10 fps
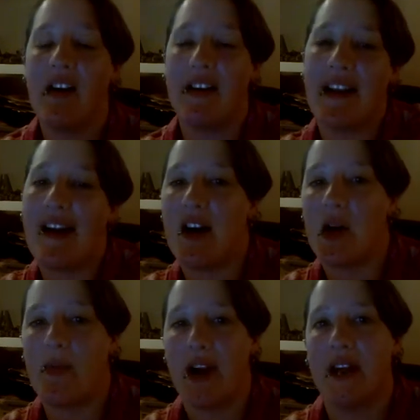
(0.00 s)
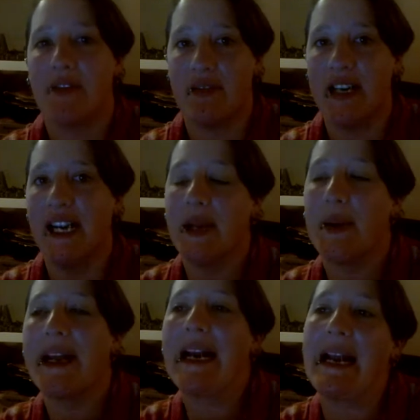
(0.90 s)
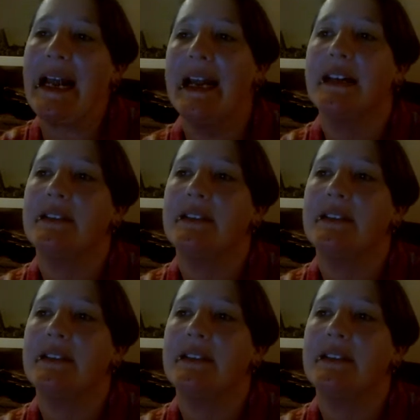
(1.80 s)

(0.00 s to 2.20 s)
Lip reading: I get out of breath really quickly.